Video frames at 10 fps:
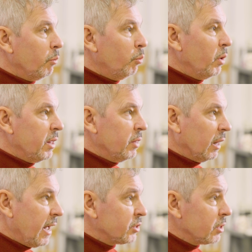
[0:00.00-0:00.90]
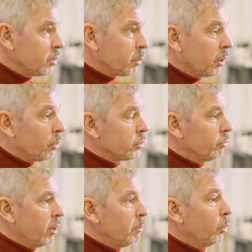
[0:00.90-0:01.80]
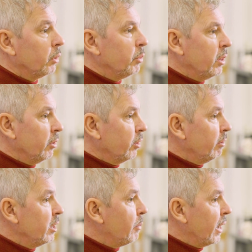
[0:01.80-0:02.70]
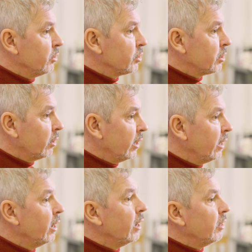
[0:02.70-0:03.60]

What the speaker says: within the lessons, but also very importantly within their independent study.